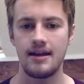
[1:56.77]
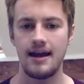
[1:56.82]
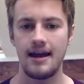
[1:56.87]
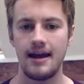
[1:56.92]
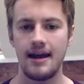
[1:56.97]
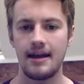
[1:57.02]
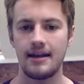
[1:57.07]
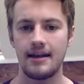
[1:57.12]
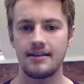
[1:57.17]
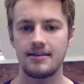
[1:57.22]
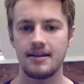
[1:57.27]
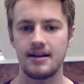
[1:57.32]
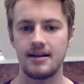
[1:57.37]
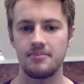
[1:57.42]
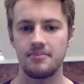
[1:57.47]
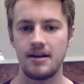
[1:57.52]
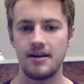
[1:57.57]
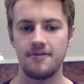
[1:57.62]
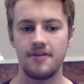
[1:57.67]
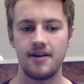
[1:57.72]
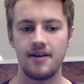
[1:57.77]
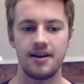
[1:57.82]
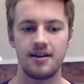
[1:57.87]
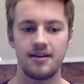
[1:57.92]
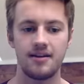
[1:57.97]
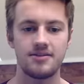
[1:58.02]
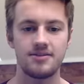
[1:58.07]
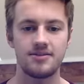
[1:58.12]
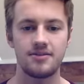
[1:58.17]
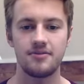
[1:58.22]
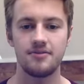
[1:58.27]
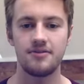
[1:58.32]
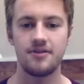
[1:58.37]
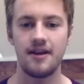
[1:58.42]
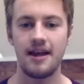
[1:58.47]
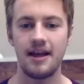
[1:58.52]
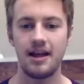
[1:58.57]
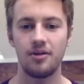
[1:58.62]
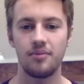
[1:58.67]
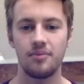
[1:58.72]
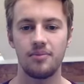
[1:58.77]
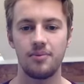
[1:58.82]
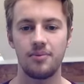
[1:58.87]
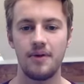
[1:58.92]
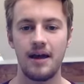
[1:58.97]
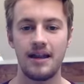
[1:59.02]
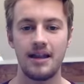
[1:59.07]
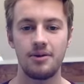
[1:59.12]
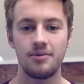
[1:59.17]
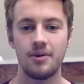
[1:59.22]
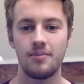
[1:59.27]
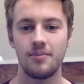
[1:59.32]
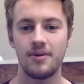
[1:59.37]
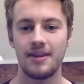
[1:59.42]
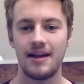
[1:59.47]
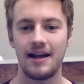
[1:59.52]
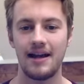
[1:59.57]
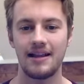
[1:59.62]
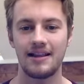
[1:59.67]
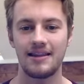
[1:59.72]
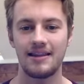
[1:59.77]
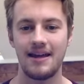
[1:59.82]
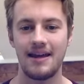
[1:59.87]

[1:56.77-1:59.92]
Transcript: and if I can sort of help anyone with that,